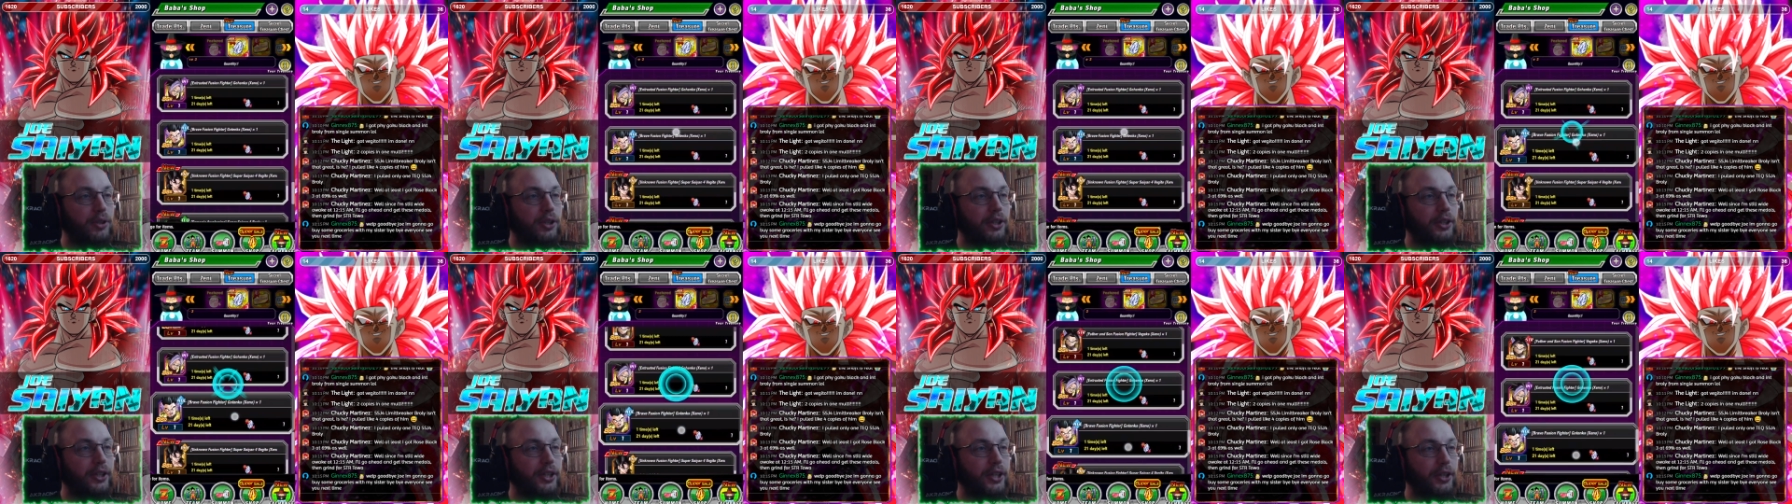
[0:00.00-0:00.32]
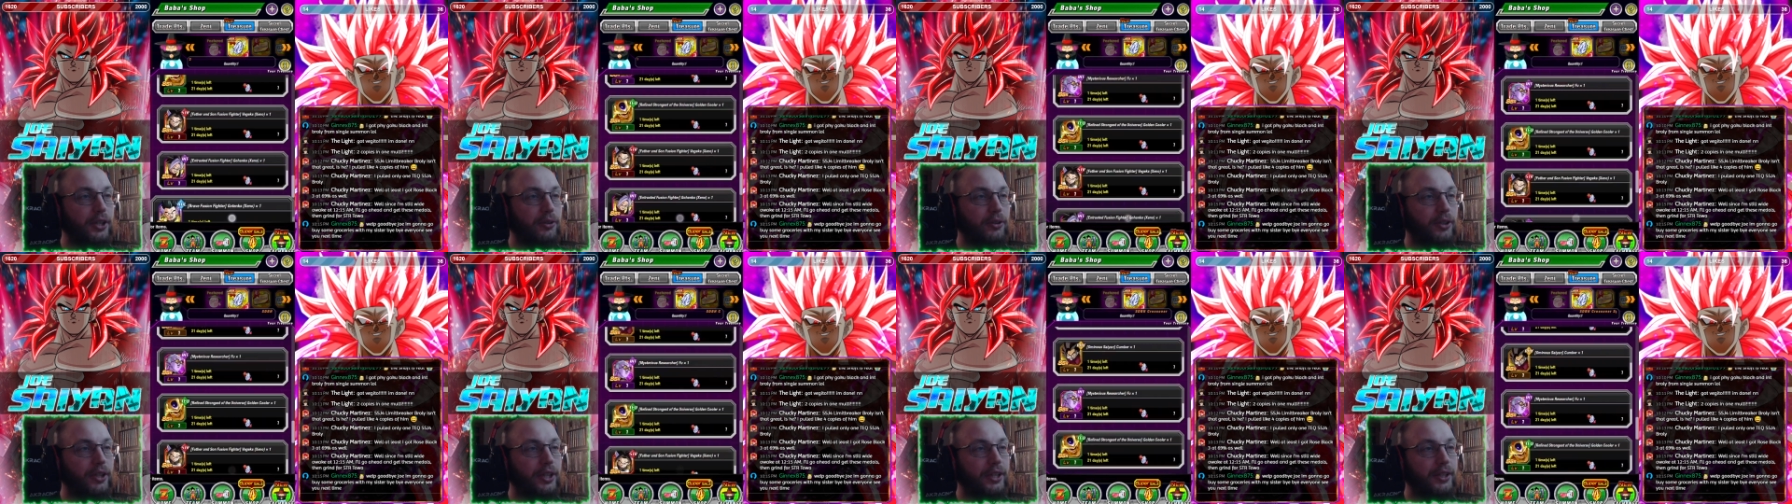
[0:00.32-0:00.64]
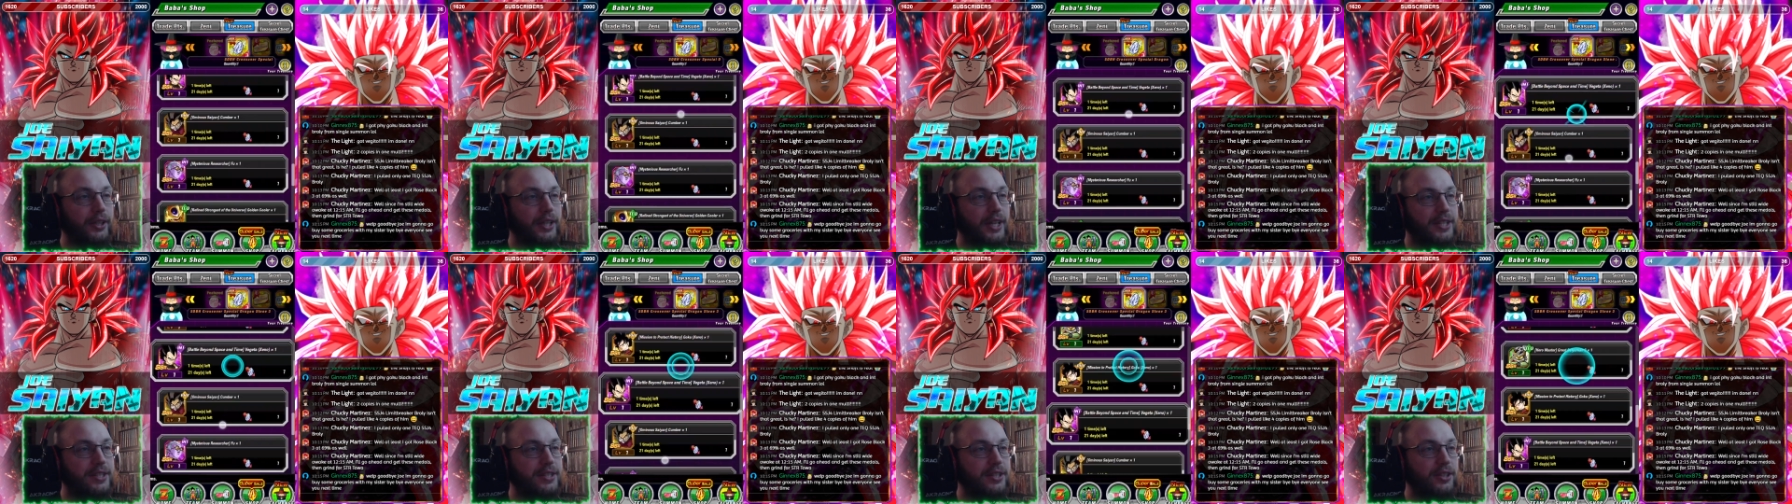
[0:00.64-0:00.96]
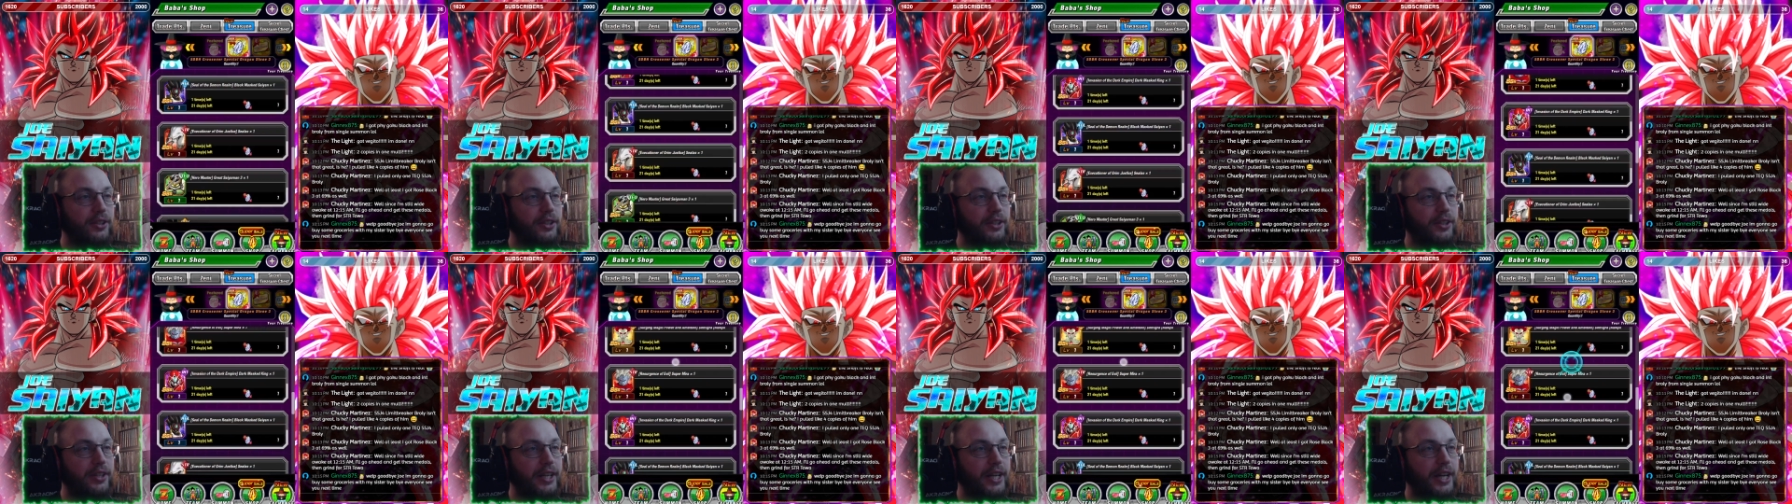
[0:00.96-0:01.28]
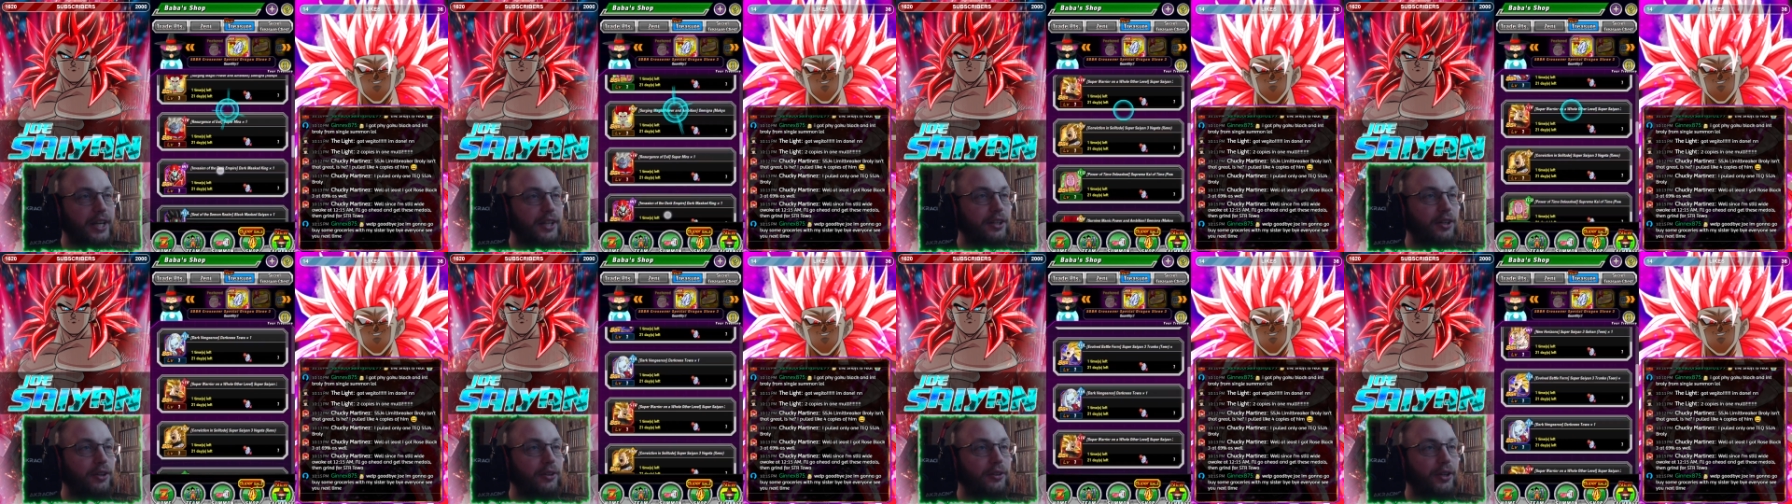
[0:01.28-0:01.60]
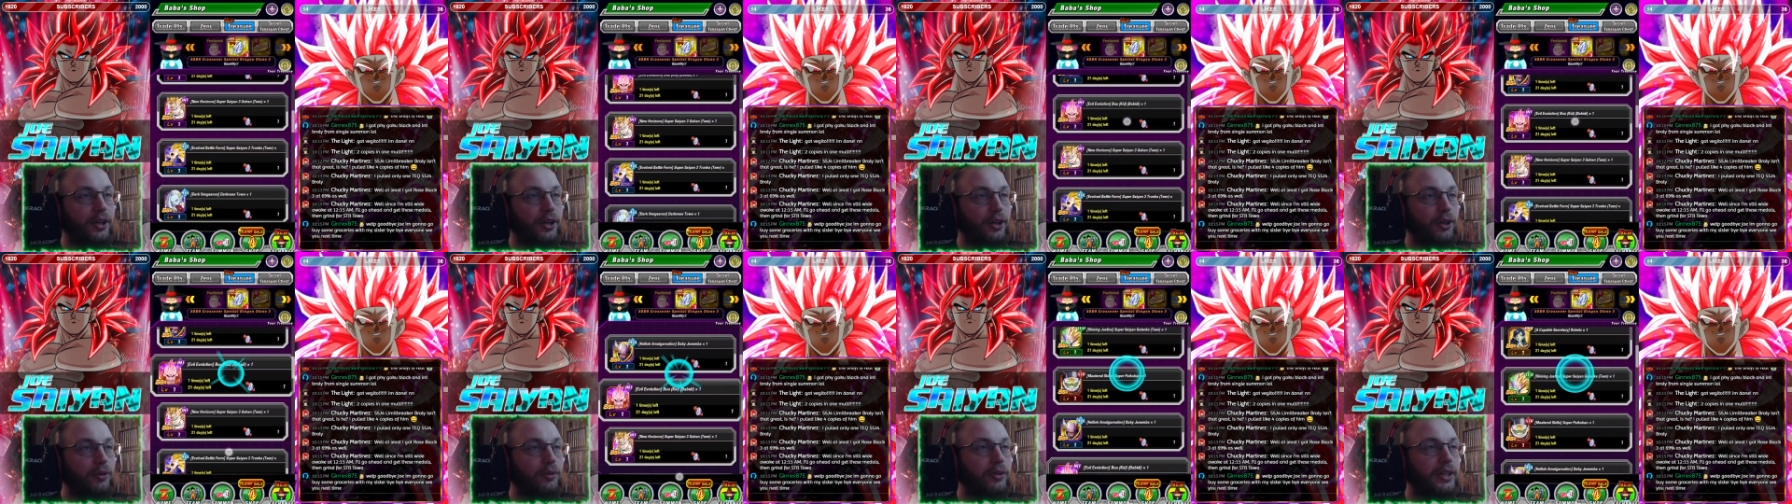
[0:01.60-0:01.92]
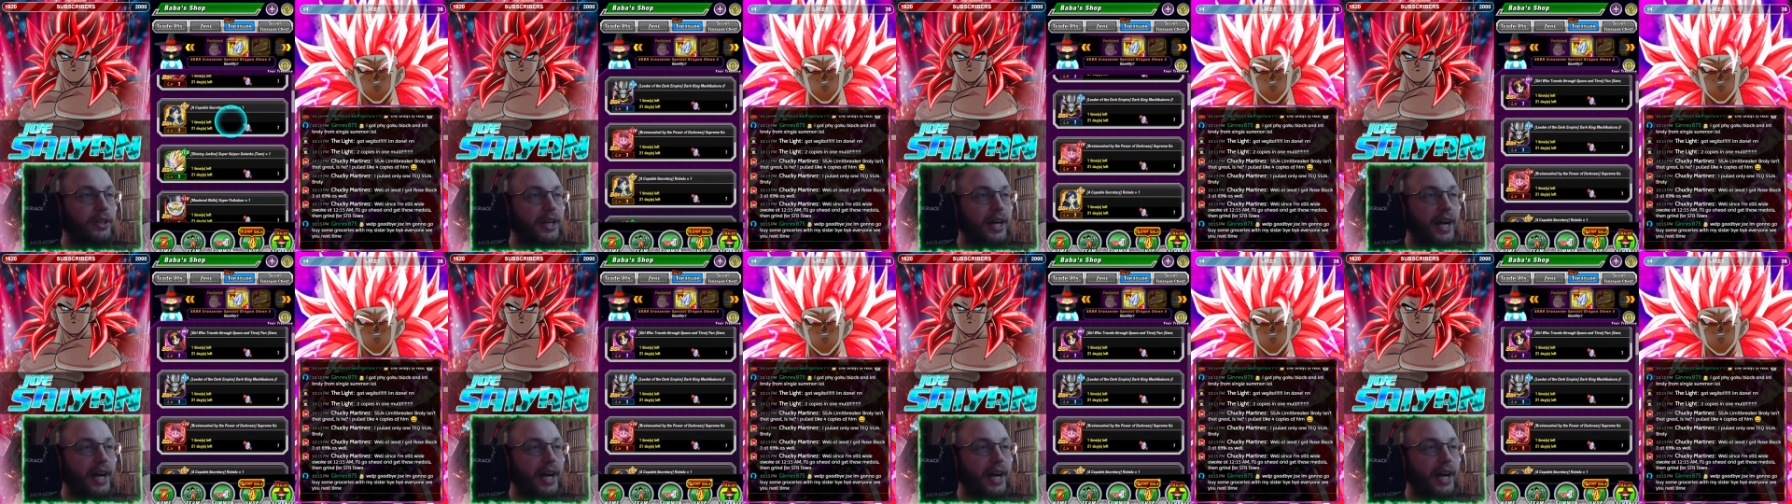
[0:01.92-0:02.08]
per unit. That's the only thing I don't know.